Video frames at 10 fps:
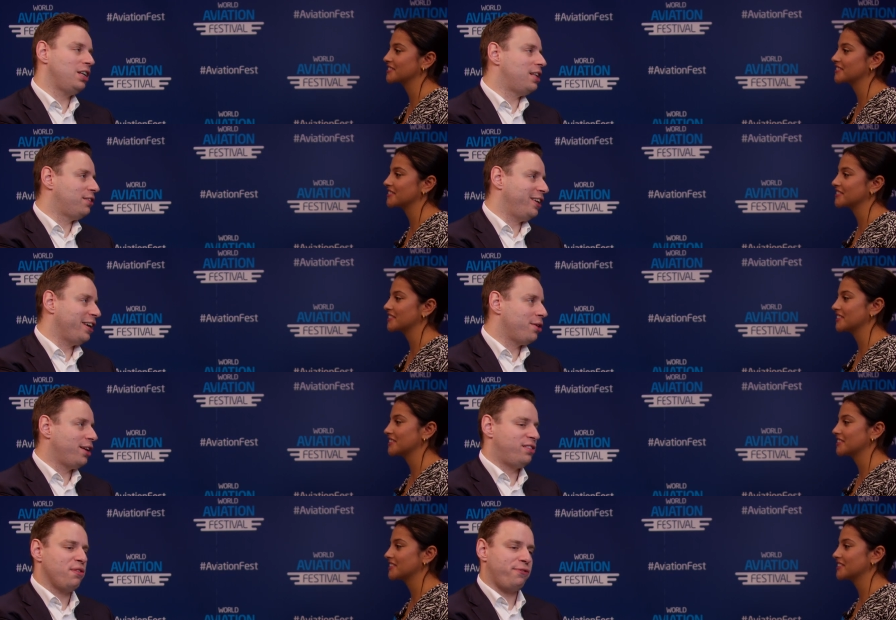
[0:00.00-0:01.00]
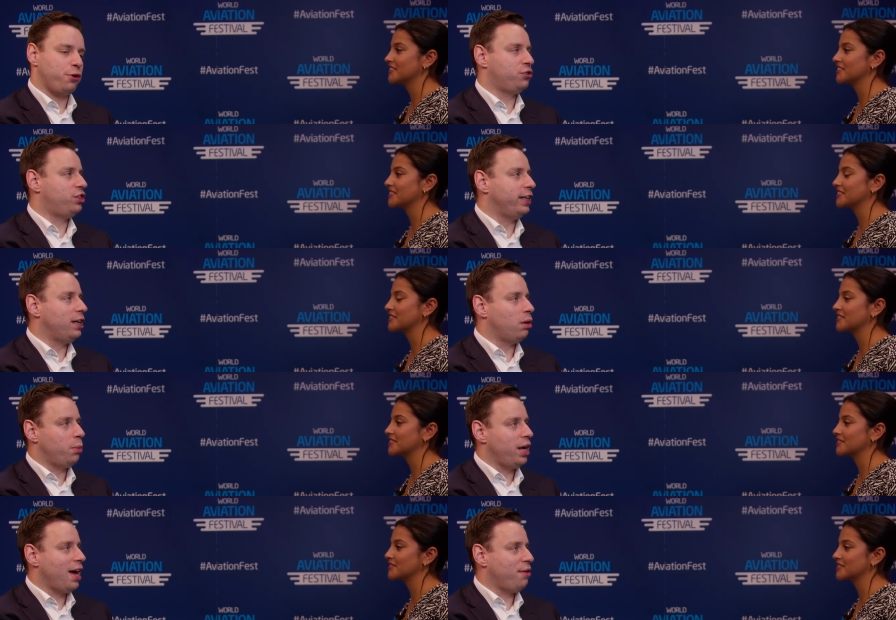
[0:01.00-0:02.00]
Speaker 1: this year, it's the first year where
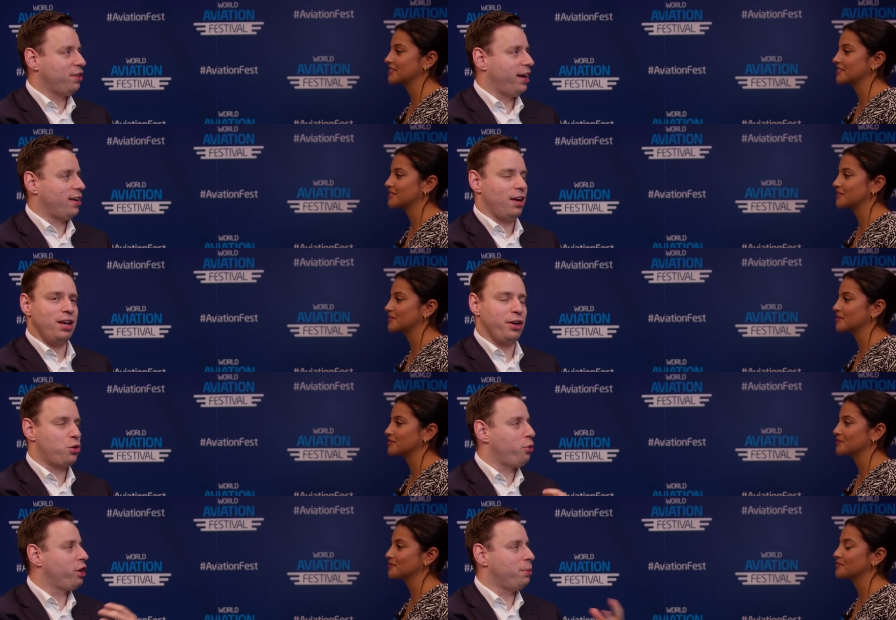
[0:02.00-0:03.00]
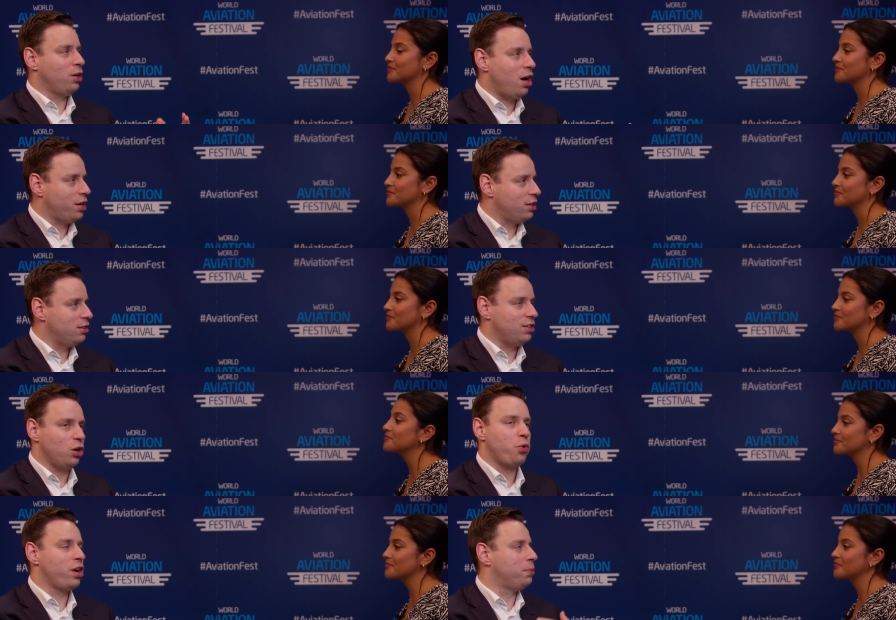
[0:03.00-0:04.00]
we have like an incredible audience, an
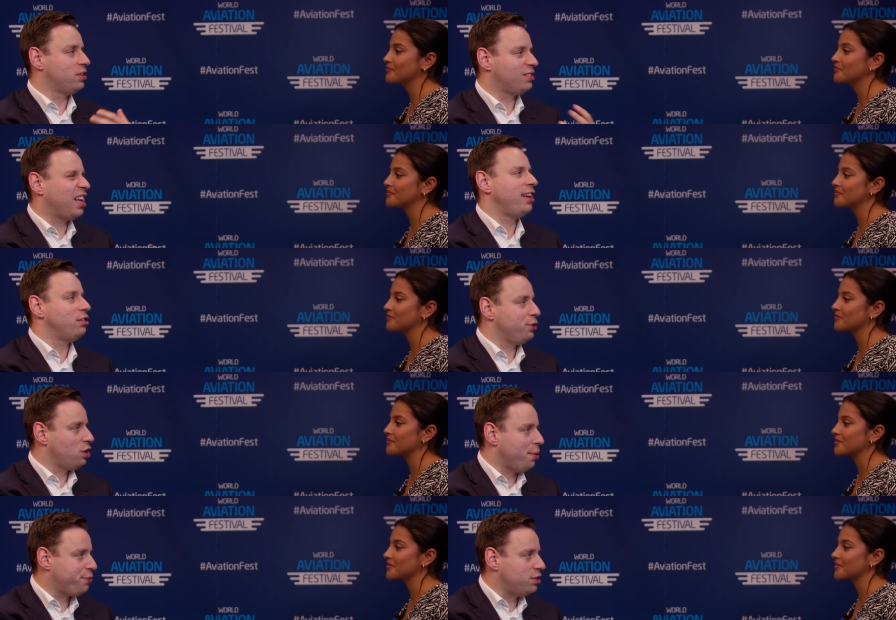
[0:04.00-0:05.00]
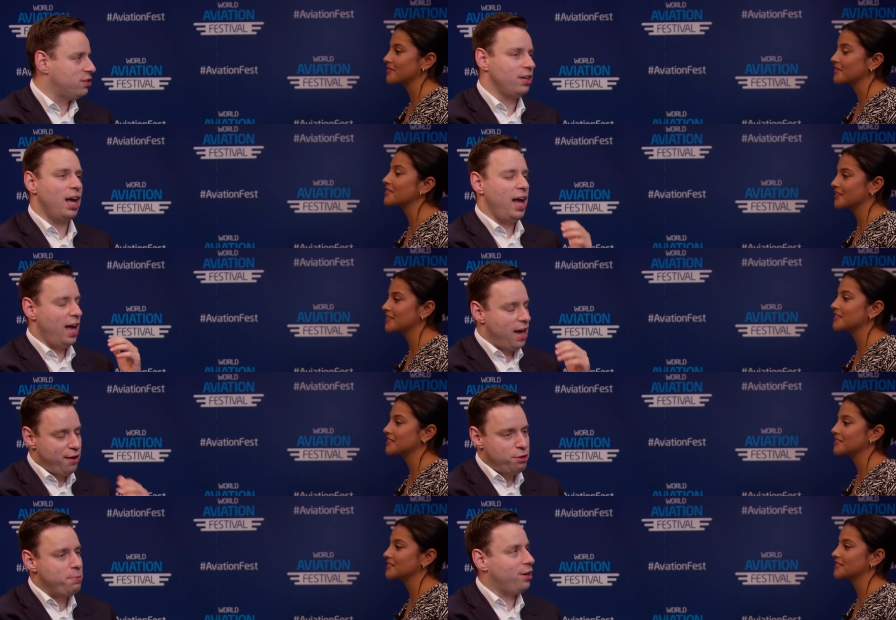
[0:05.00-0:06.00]
incredible size of a conference,
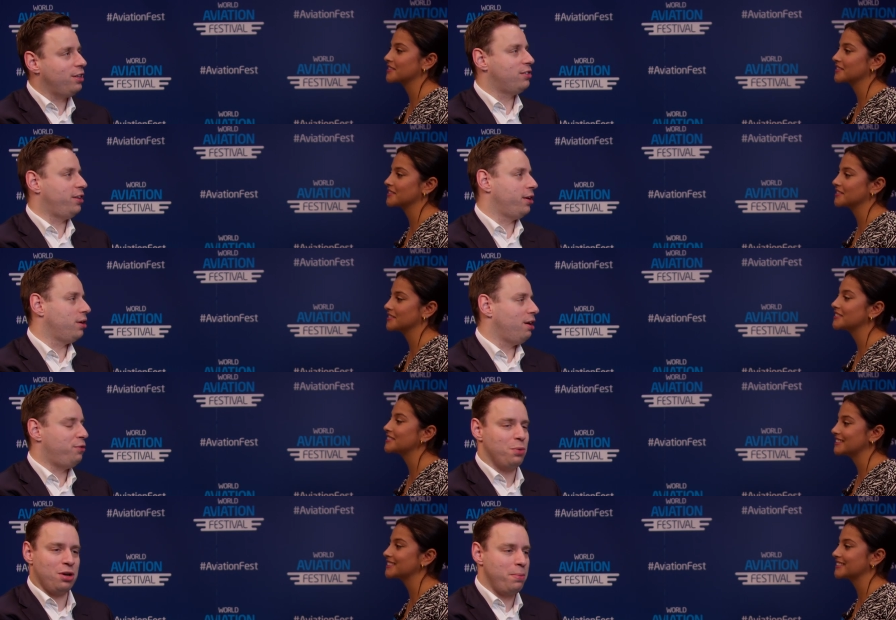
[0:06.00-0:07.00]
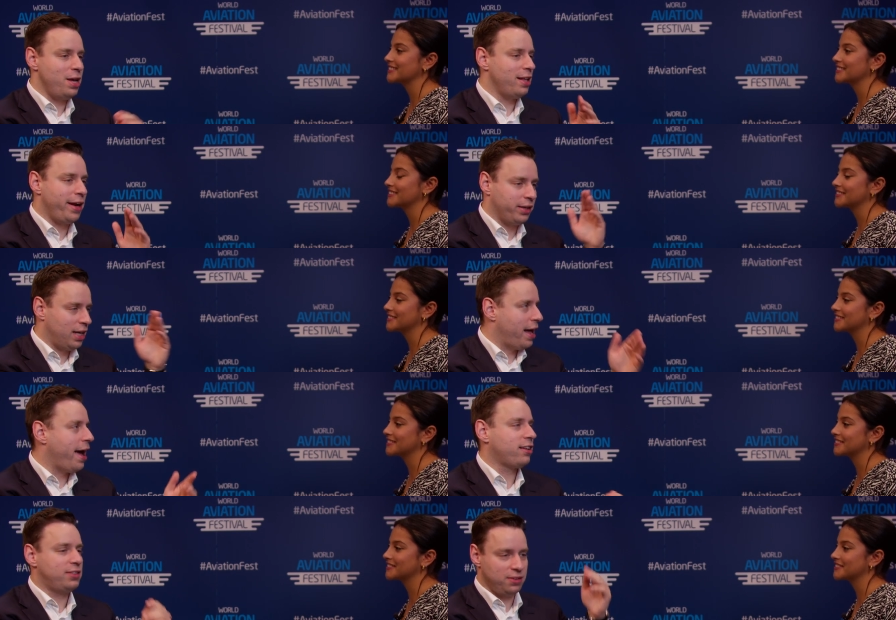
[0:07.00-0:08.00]
everybody is here. If you want to meet Airline
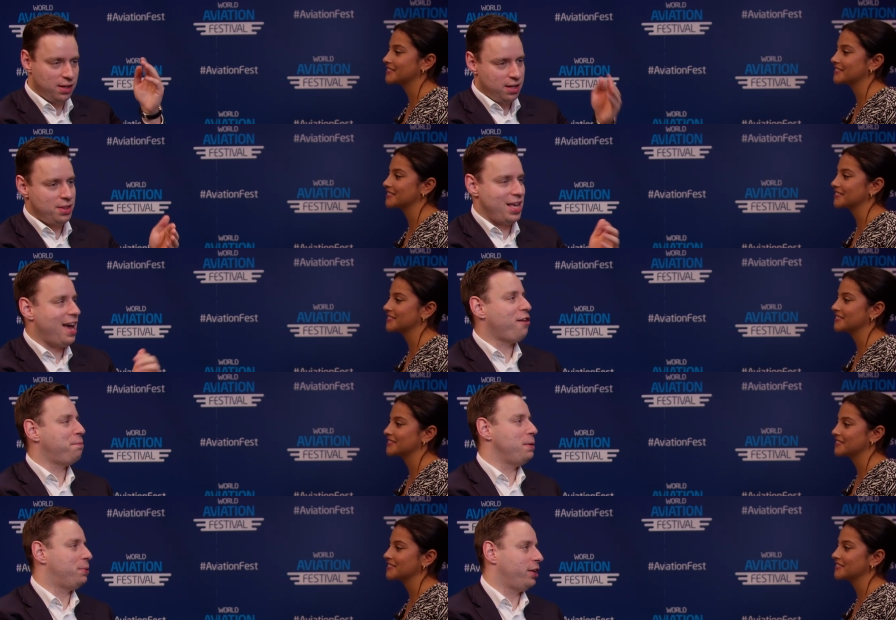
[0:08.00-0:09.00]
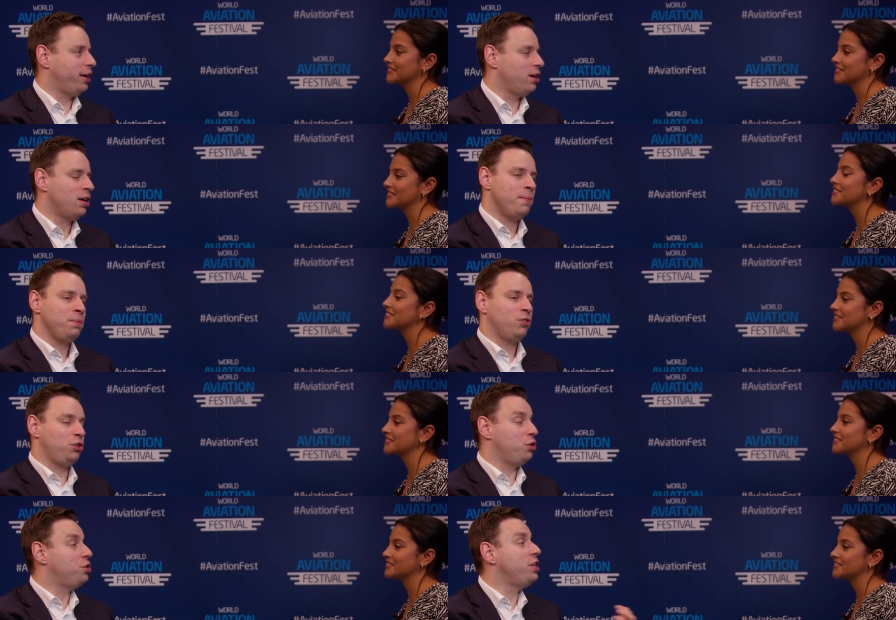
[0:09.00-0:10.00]
X, they have people here. So
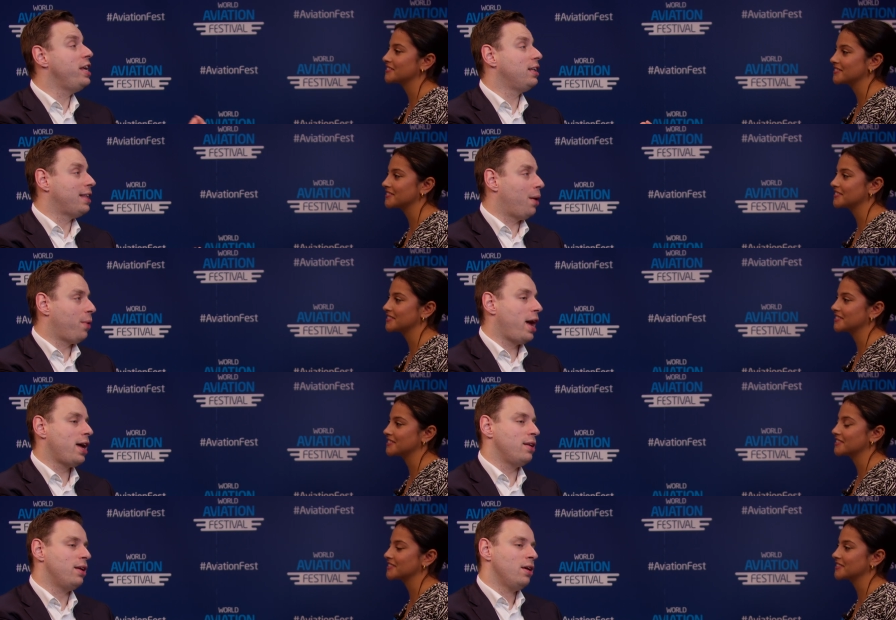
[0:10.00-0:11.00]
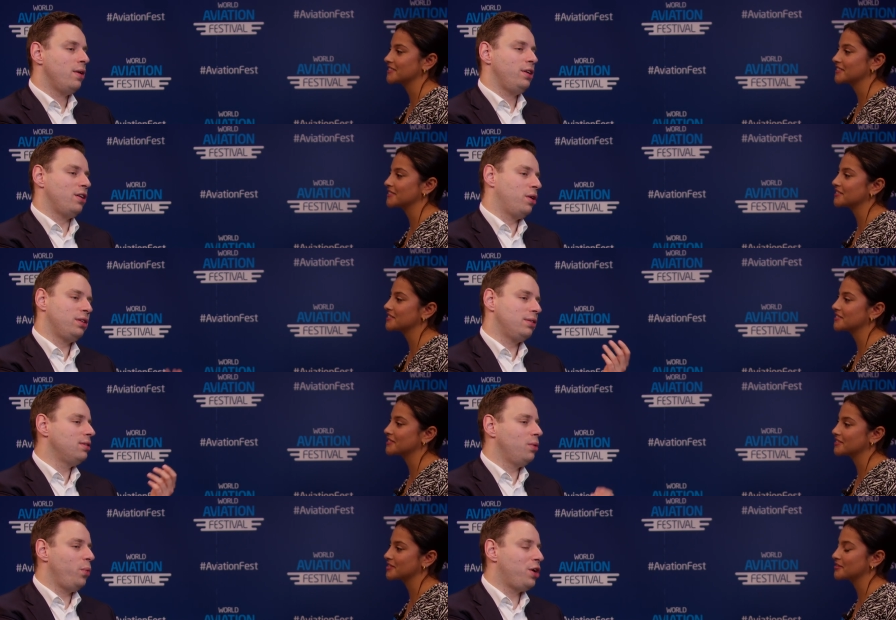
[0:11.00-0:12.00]
you're unique in that way, and you know
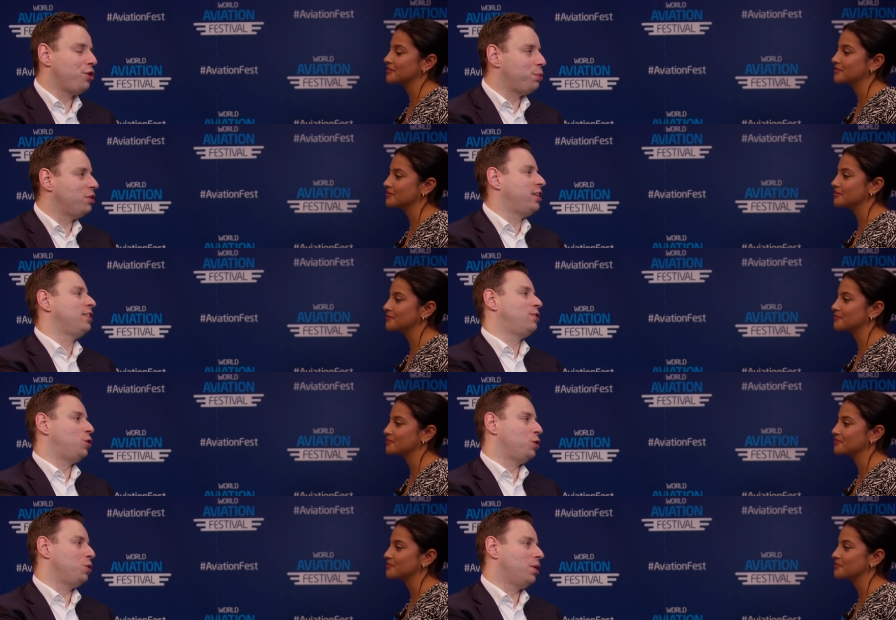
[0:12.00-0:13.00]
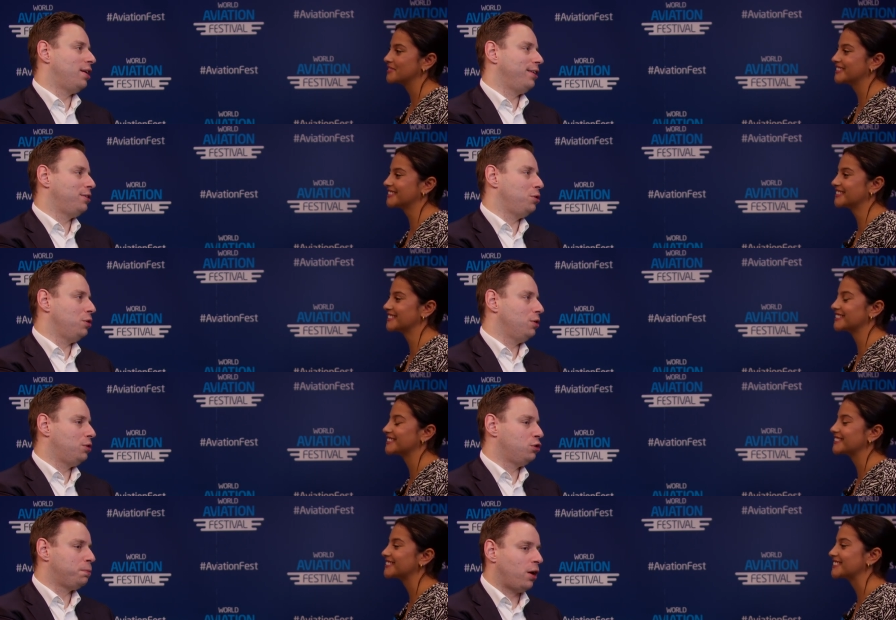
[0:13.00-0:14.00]
we couldn't resist to uh, to,
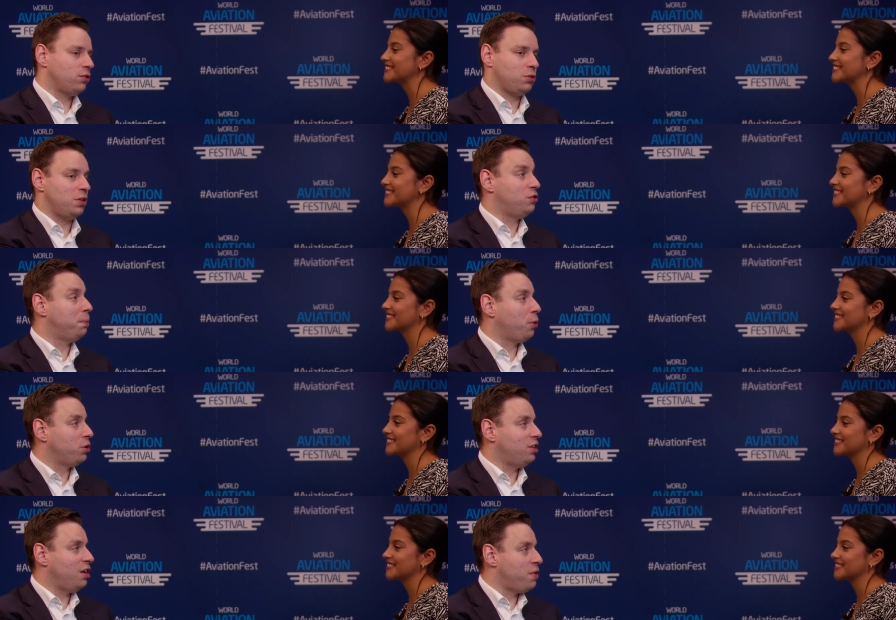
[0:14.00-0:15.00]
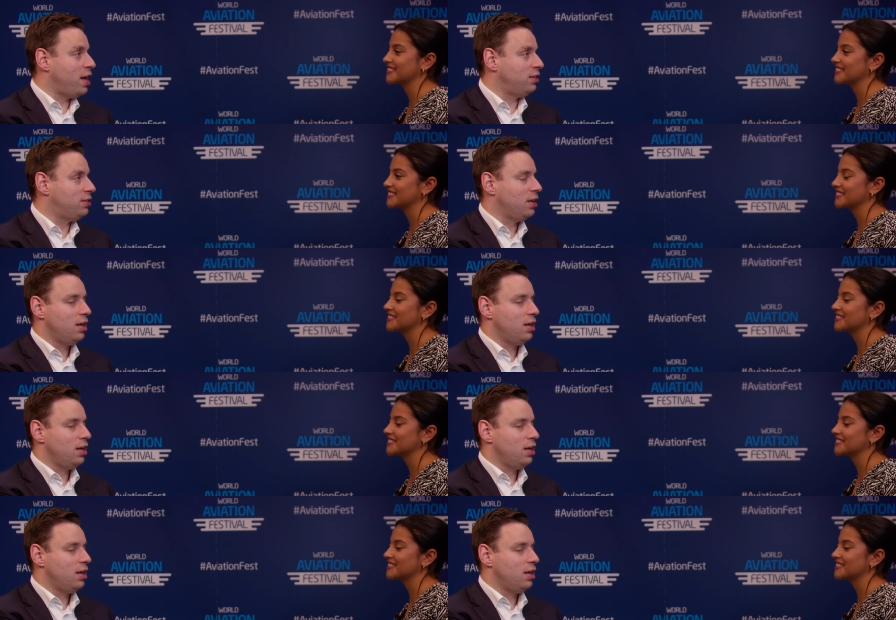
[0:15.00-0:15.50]
to sponsor and support the event,